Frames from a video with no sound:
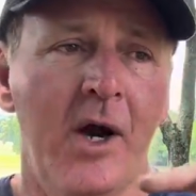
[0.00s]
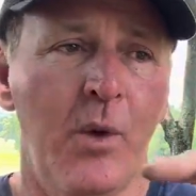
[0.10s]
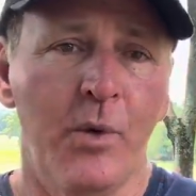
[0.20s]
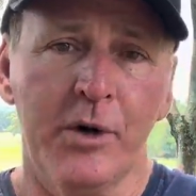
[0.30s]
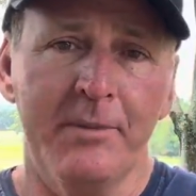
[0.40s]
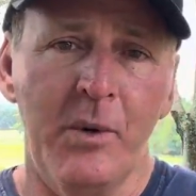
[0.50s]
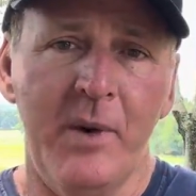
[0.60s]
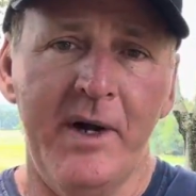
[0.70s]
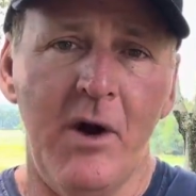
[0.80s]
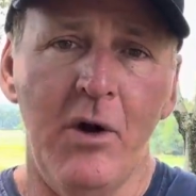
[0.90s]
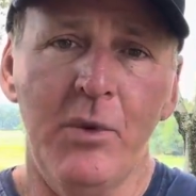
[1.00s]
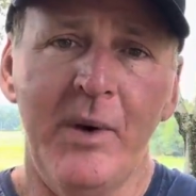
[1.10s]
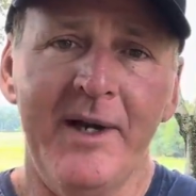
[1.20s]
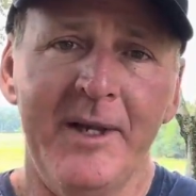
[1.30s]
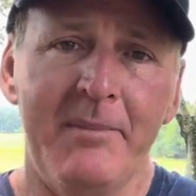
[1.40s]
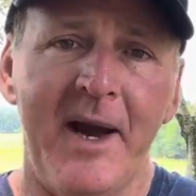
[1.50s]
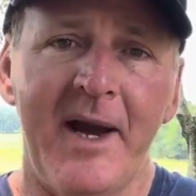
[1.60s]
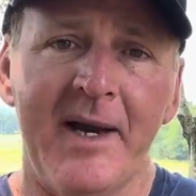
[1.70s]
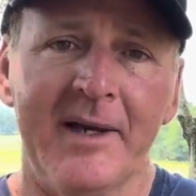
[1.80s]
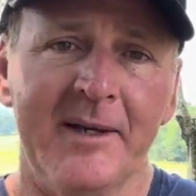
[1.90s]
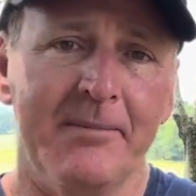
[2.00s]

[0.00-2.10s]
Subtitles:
I'll work my way all the way to the back